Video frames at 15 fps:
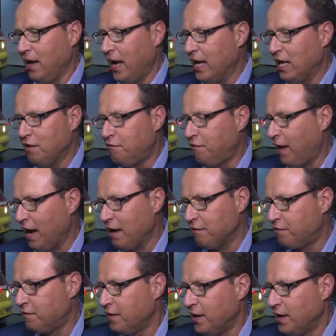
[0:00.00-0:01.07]

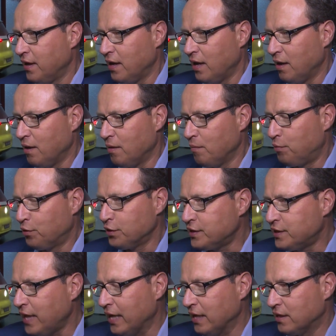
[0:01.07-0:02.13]
85% uh, uh,
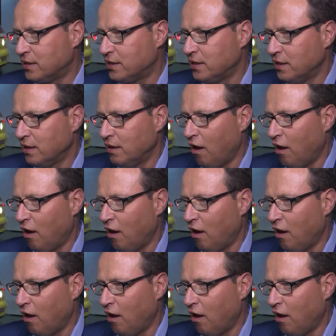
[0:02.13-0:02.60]
percent